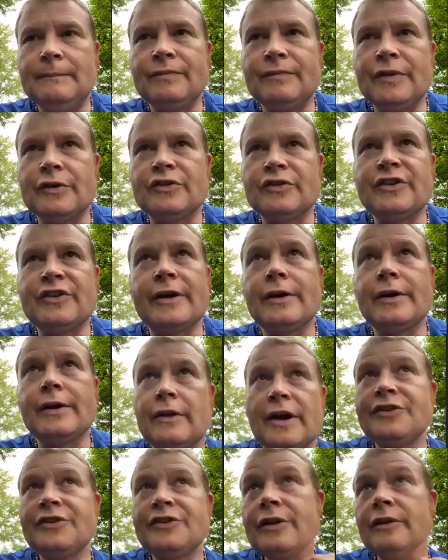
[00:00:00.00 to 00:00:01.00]
There's
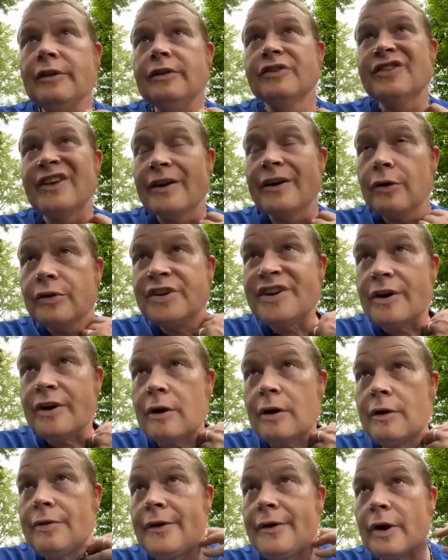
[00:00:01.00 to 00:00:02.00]

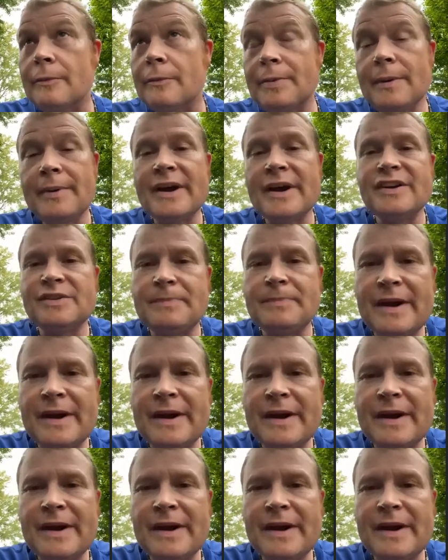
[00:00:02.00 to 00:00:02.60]
psychotherapy-based